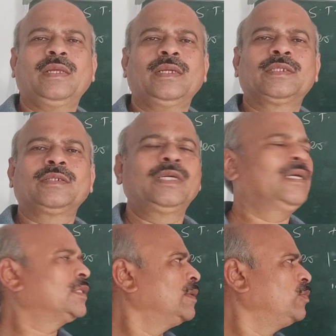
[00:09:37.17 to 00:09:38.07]

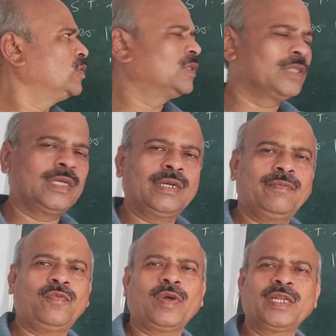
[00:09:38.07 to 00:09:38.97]
So suppose
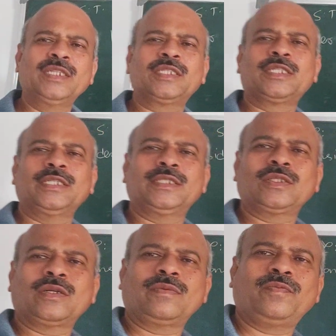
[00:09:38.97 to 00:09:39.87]
for instance,
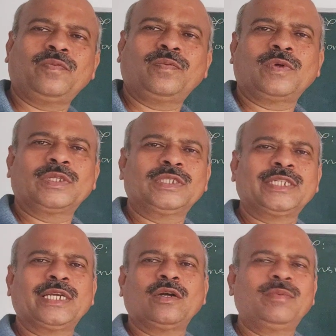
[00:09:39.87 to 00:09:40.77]
or for the
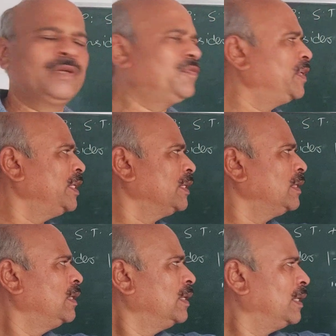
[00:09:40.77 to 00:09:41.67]
sake of
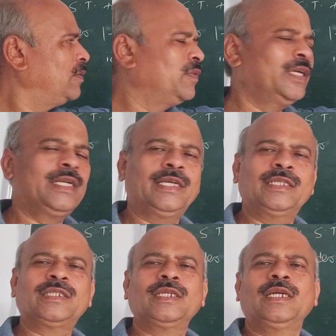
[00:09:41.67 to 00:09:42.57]

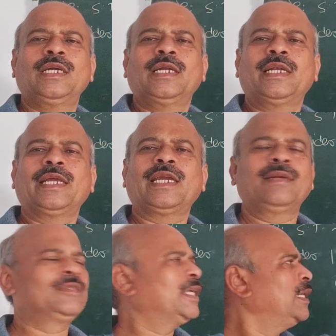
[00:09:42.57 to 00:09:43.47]
definiteness, take
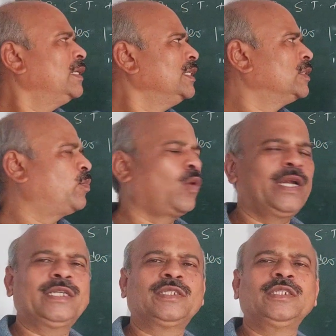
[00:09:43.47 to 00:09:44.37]
epsilon is
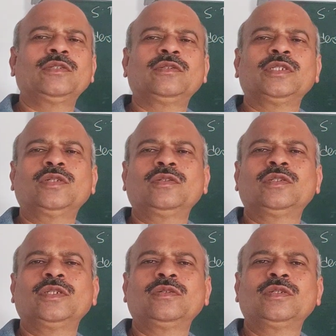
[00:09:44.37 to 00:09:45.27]

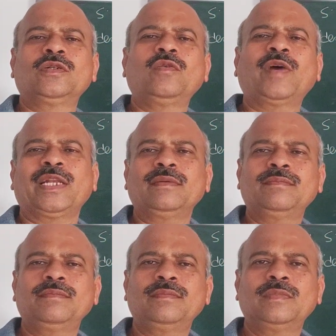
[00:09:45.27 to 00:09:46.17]
0.00001.
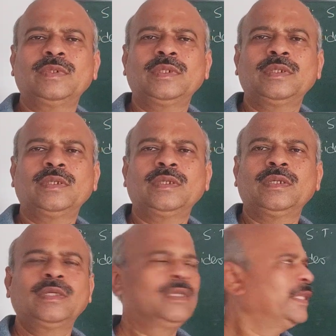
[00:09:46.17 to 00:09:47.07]

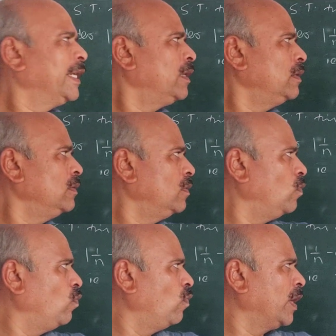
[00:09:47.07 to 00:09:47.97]
Then
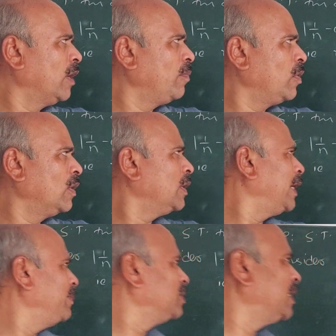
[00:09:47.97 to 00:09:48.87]
1 upon
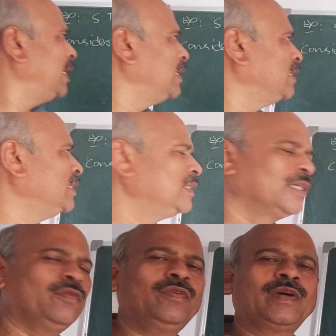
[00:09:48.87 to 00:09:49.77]
epsilon is
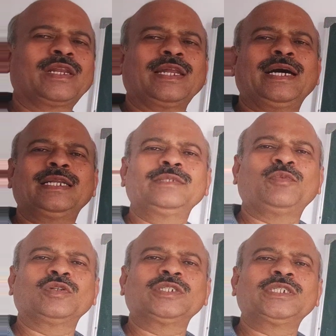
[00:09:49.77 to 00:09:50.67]
however large
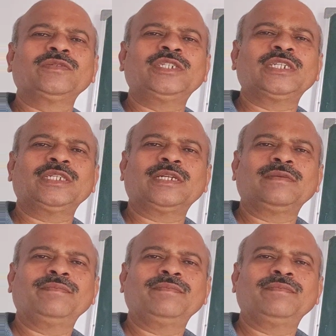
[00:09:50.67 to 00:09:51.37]
positive integer.